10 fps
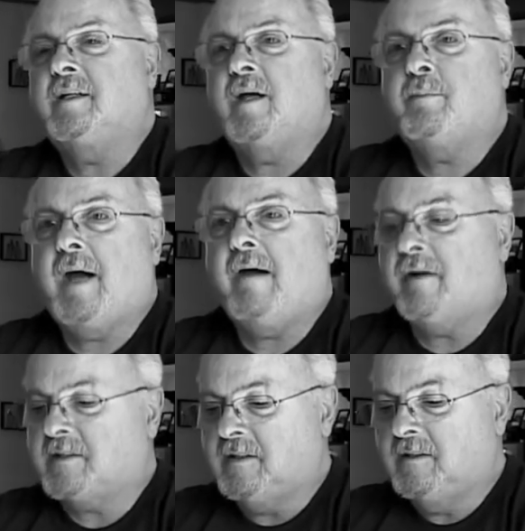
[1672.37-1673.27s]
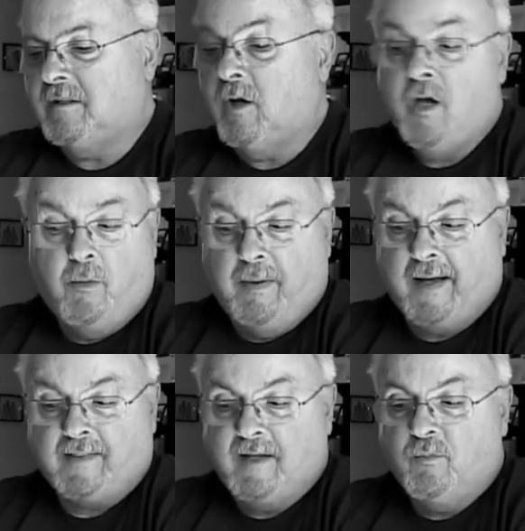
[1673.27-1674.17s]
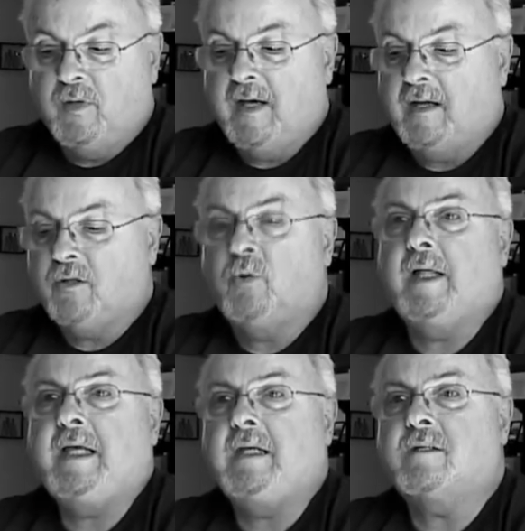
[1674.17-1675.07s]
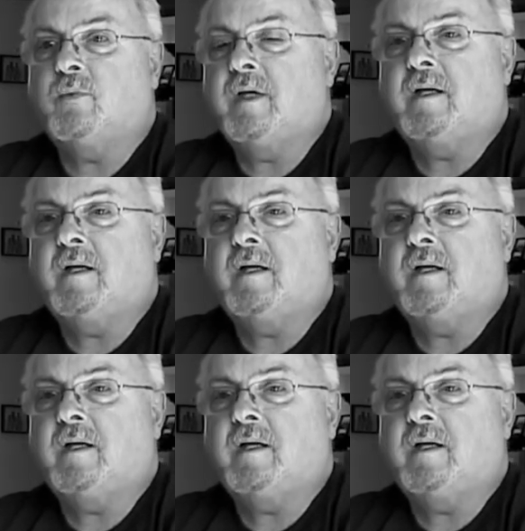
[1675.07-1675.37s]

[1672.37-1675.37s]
in that barracks, and you know back then we had no ladies.